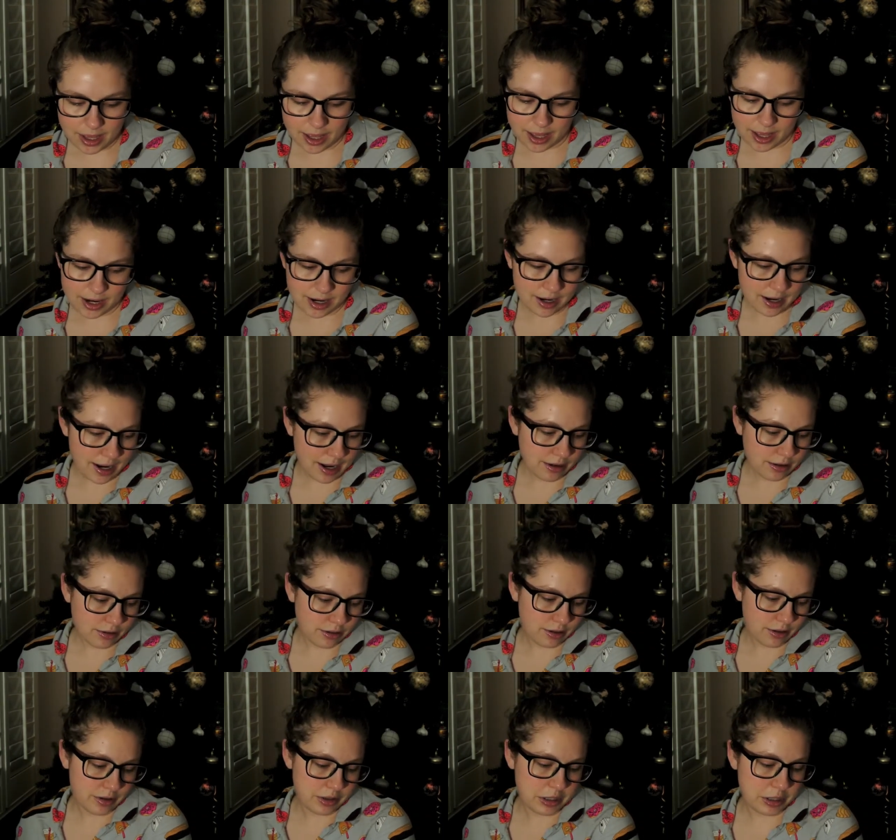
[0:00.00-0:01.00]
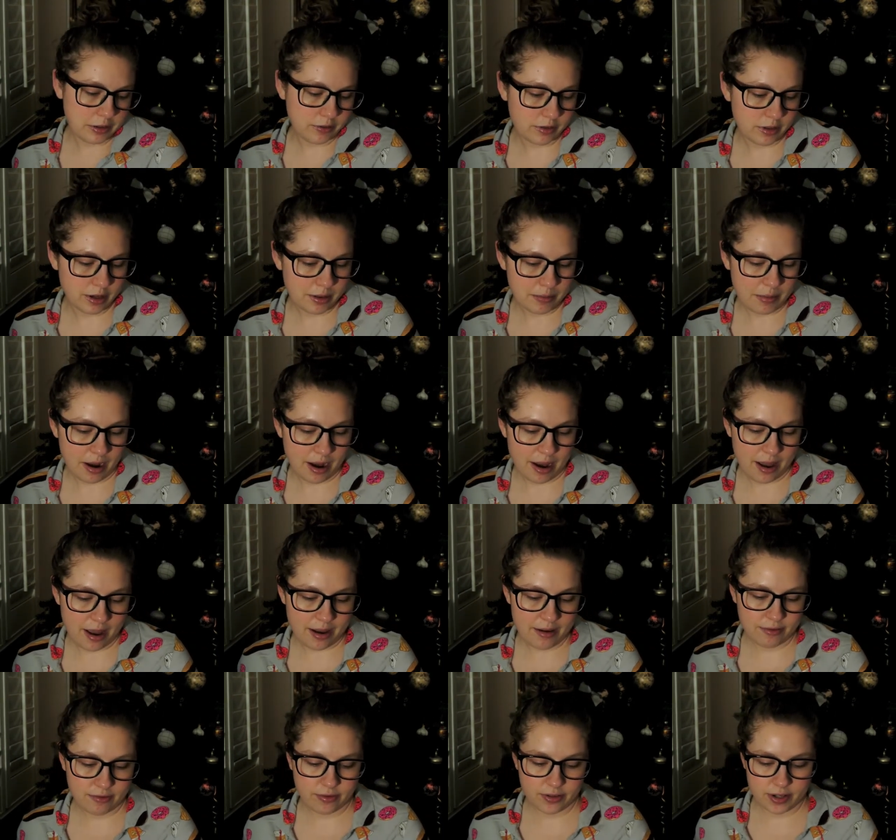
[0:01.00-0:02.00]
And now to go over my
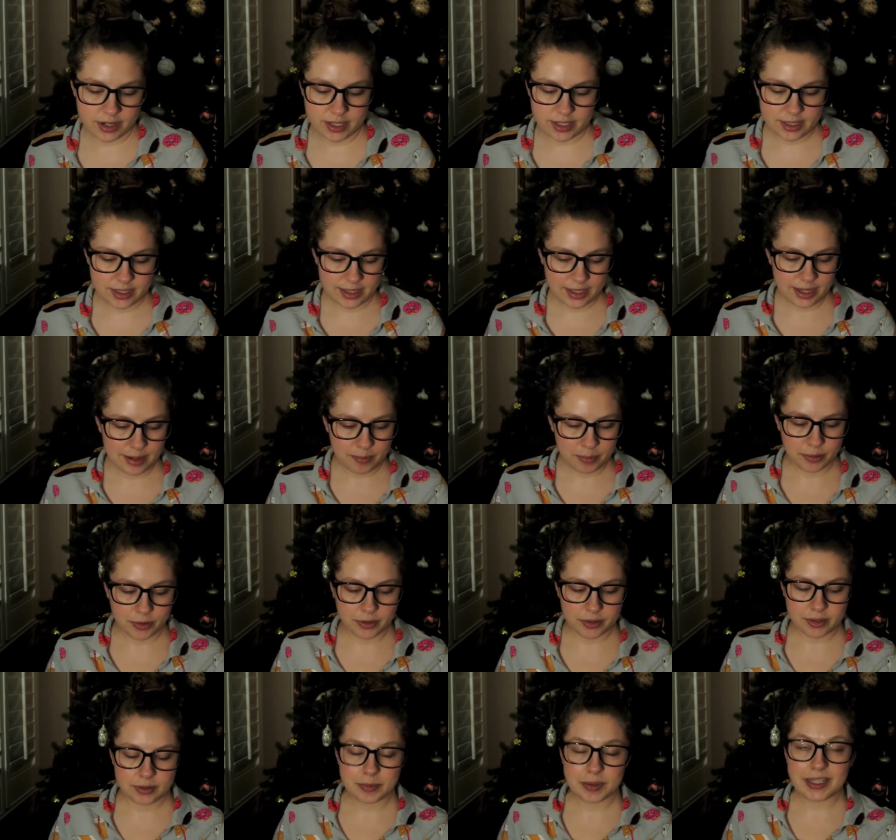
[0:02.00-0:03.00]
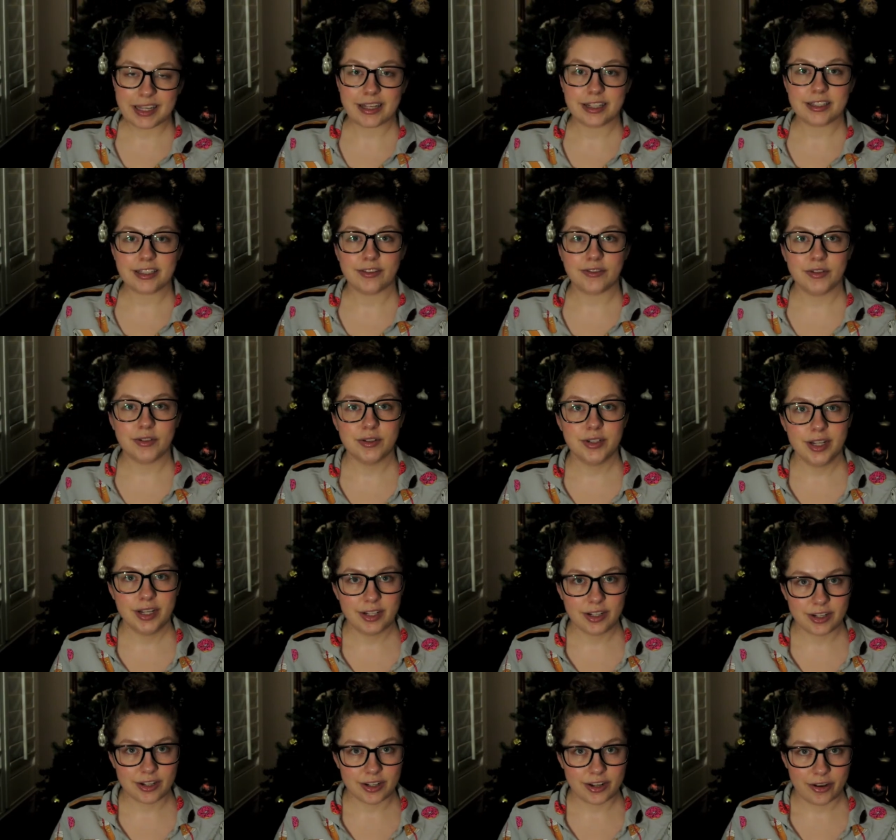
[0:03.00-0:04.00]
free samples, because if you
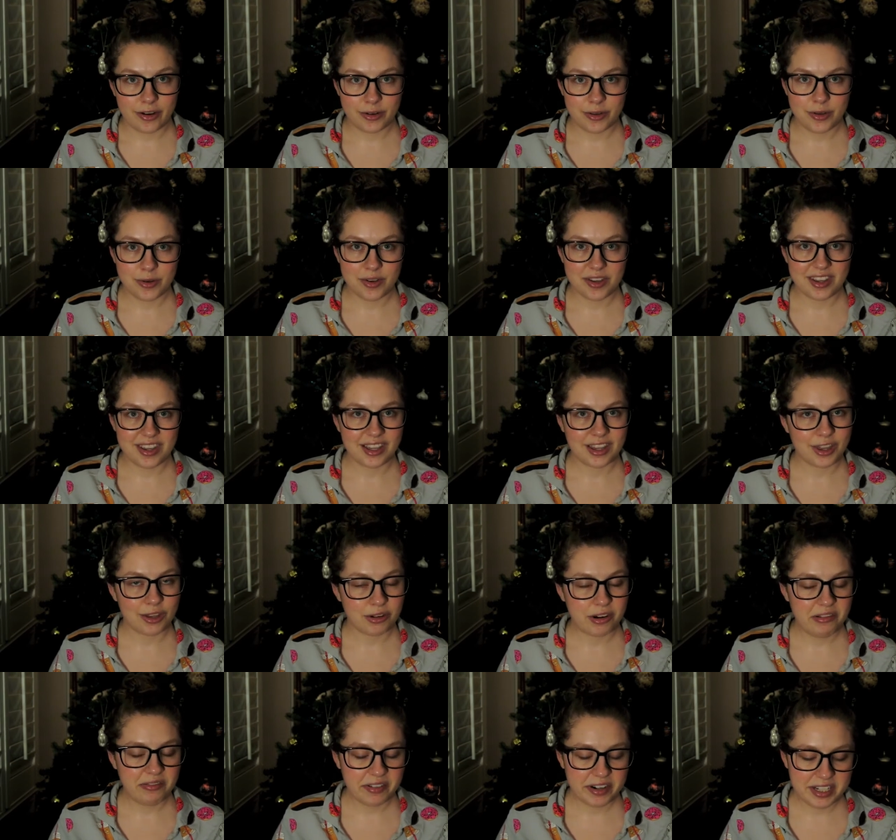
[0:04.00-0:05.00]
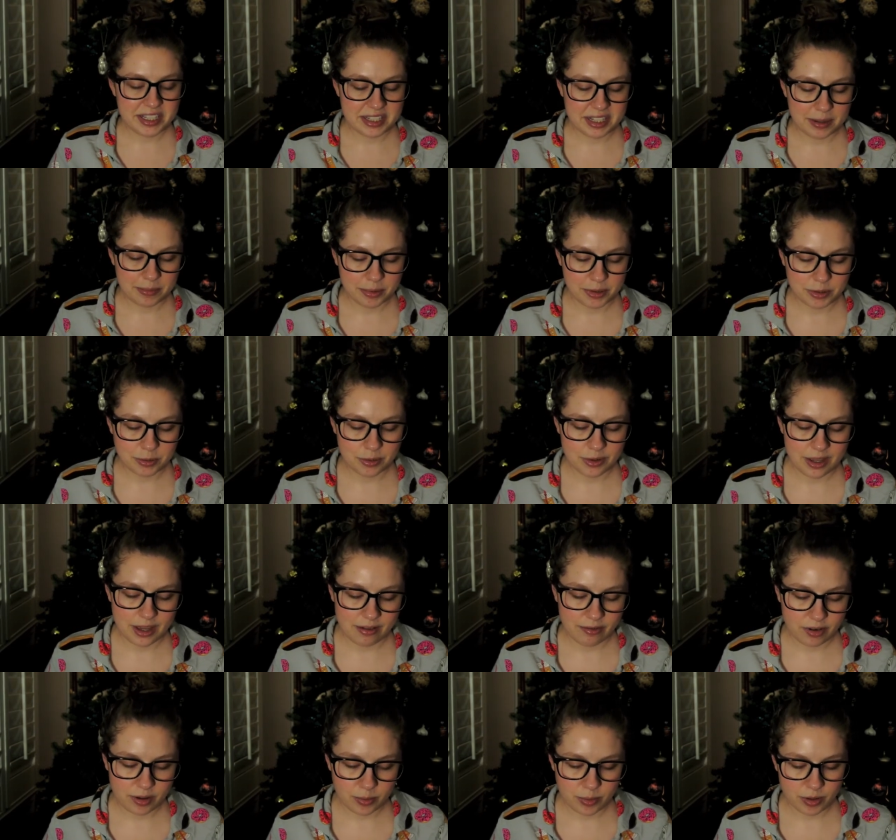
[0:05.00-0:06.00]
didn't know, you can get three free samples with
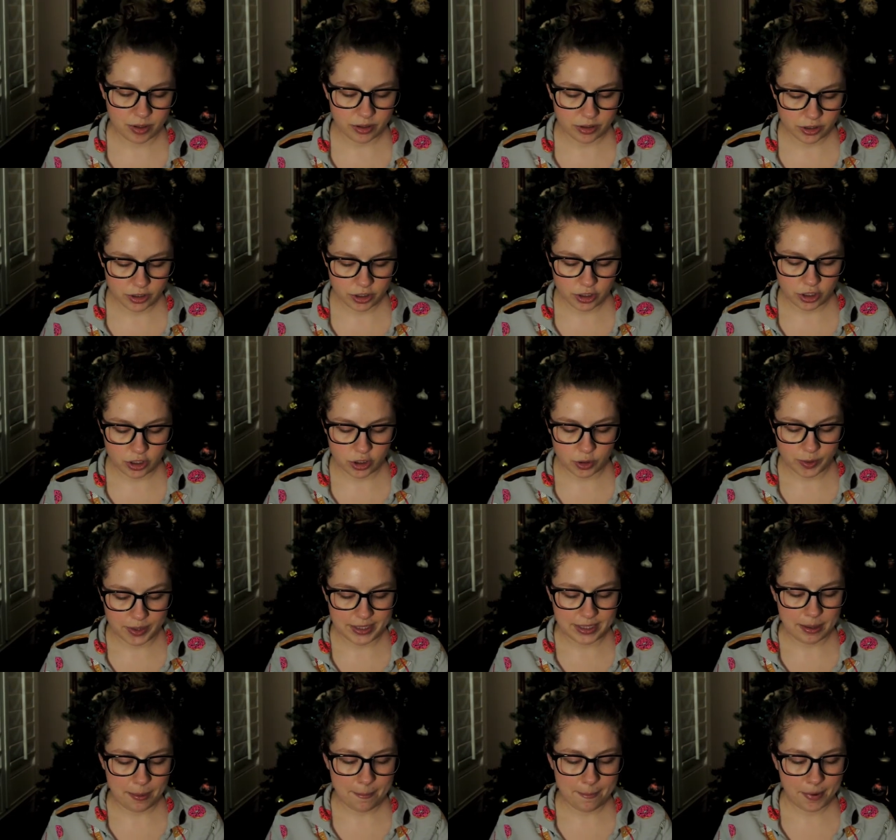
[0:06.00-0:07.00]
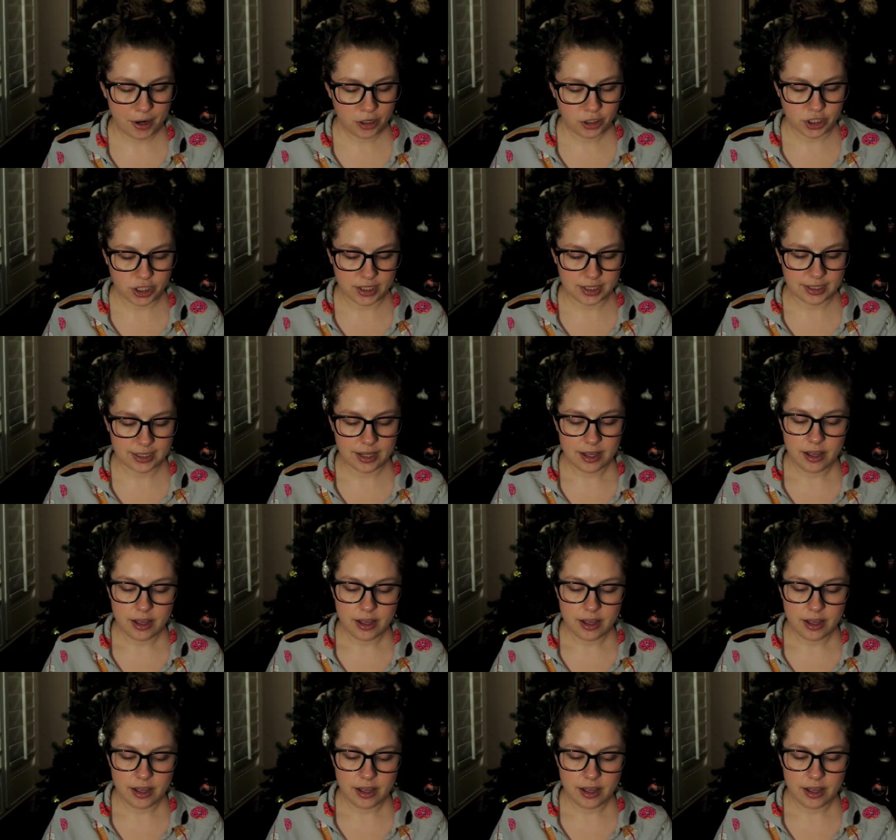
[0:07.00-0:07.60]
every Paula's Choice purchase.